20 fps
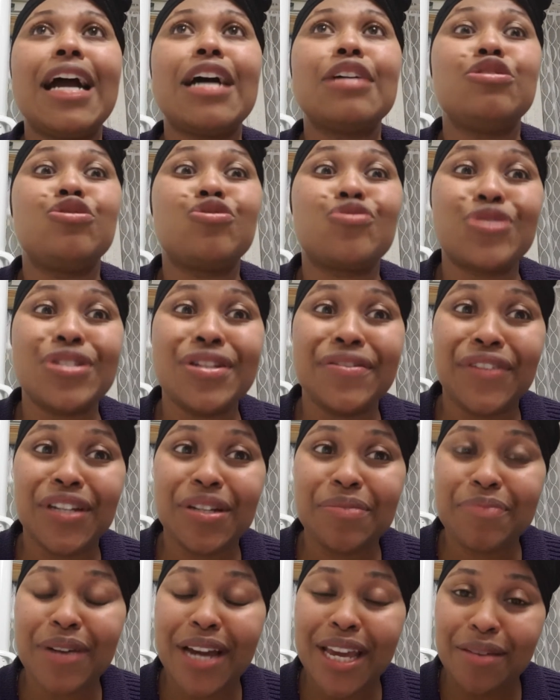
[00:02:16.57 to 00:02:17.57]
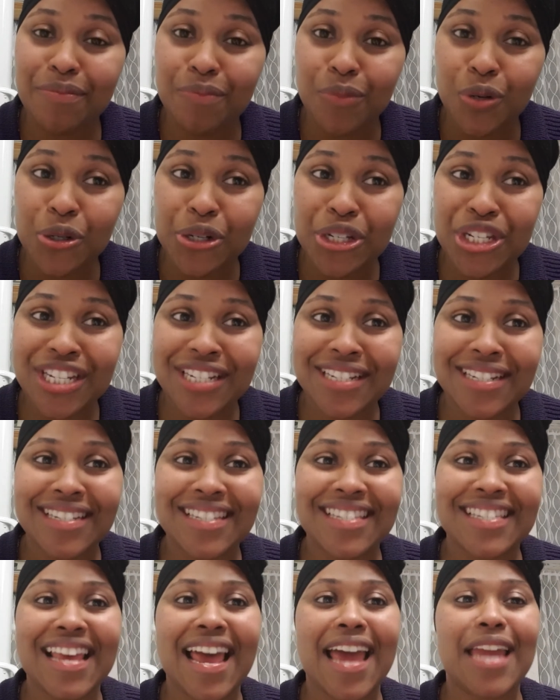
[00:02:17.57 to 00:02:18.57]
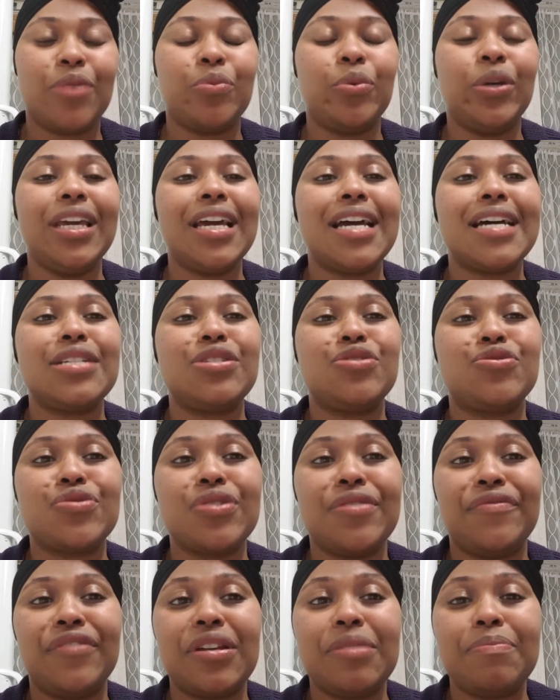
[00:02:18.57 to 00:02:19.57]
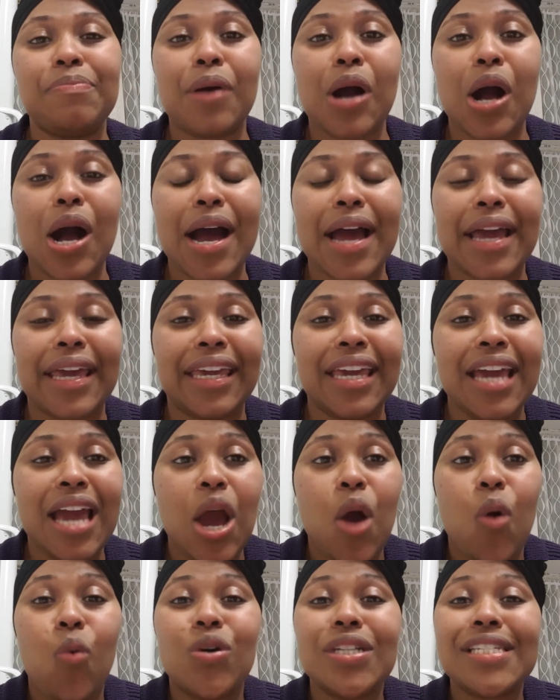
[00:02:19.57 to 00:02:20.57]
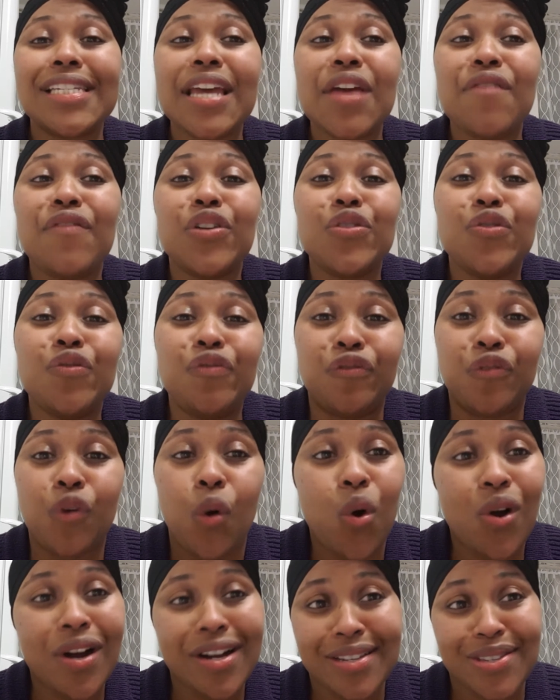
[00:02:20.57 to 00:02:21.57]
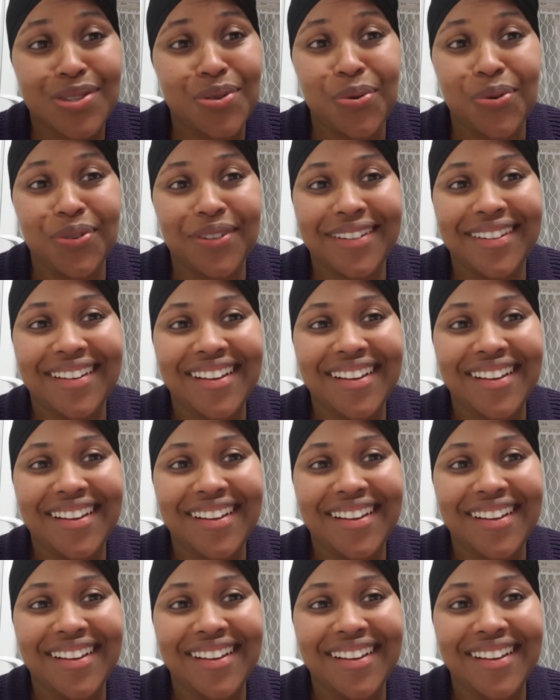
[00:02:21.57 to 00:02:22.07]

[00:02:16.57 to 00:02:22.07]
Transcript: driven by emotions, and we are driven by whatever you focus on.